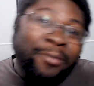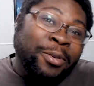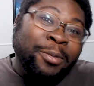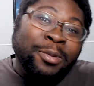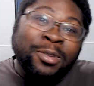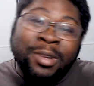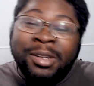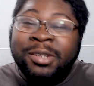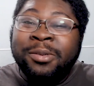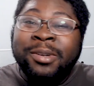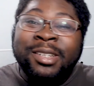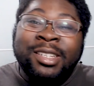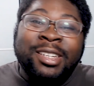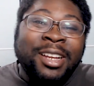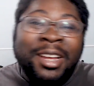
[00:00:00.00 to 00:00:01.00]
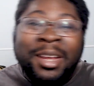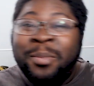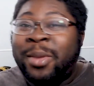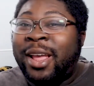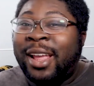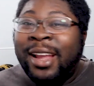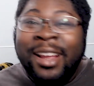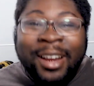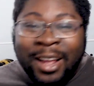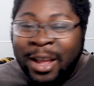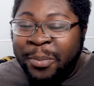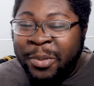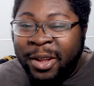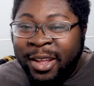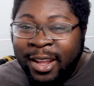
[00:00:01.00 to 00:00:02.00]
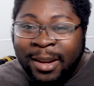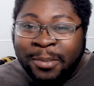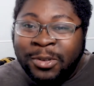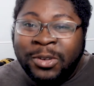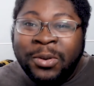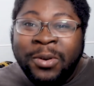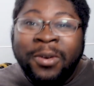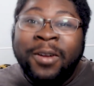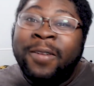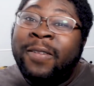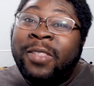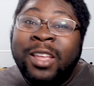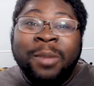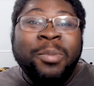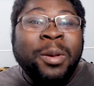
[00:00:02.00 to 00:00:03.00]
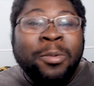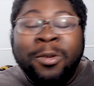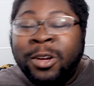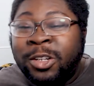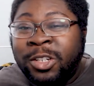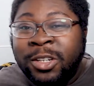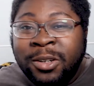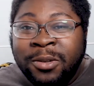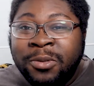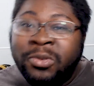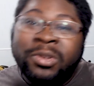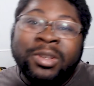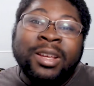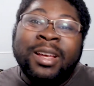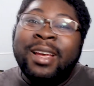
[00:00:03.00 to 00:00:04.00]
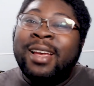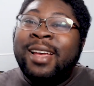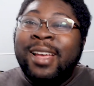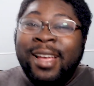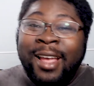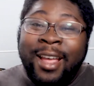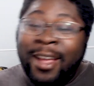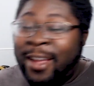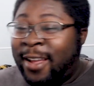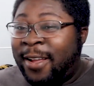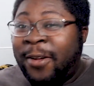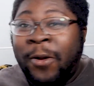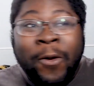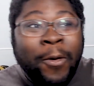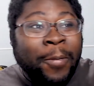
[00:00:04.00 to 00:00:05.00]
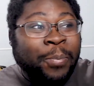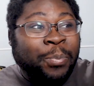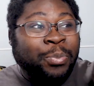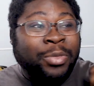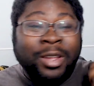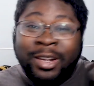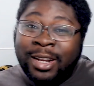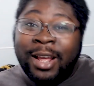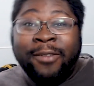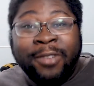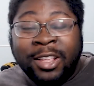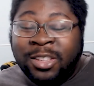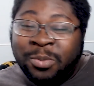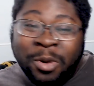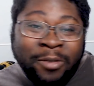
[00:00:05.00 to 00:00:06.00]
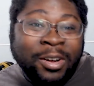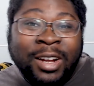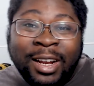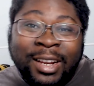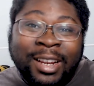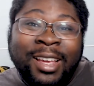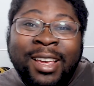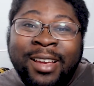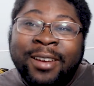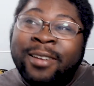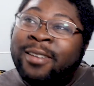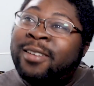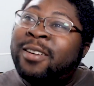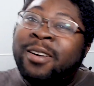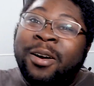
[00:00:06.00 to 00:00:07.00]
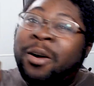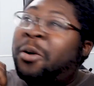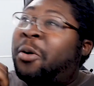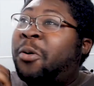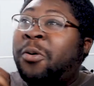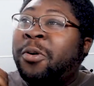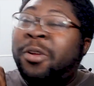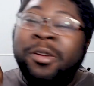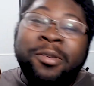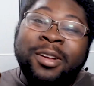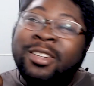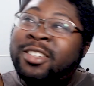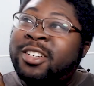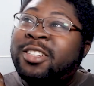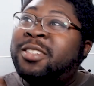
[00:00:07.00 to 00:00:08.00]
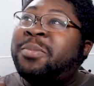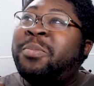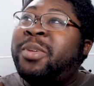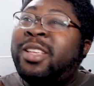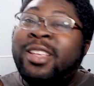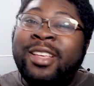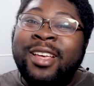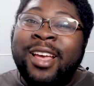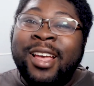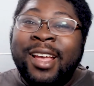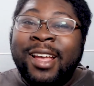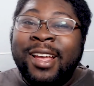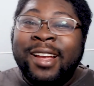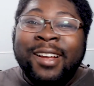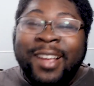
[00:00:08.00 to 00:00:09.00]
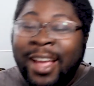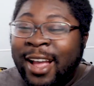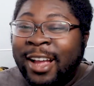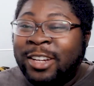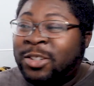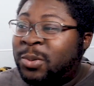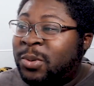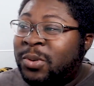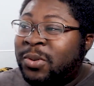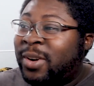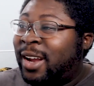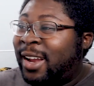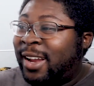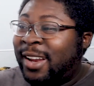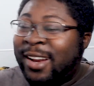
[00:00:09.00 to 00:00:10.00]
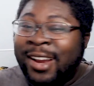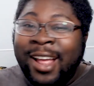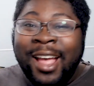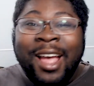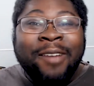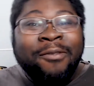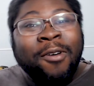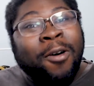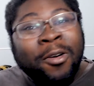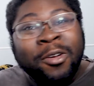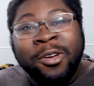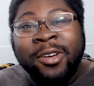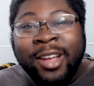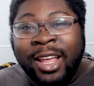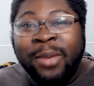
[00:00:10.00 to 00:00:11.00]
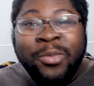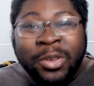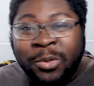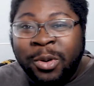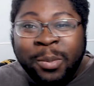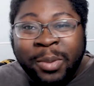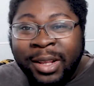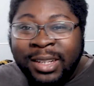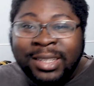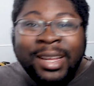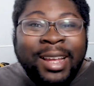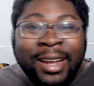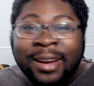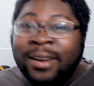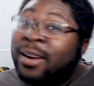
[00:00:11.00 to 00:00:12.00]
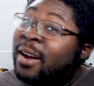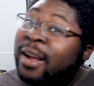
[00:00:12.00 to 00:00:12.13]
if it was released on Steam and Epic Game Store. Then people could choose, hey, the dev gets more of a cut here, or you can just be casual and have all your games in one place here.